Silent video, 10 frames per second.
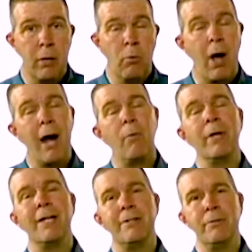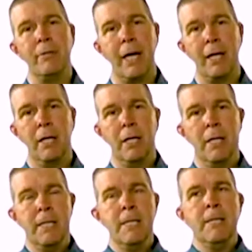Well, how are we going to do that?
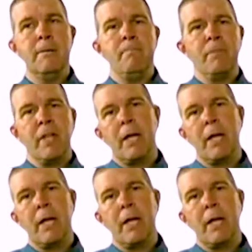The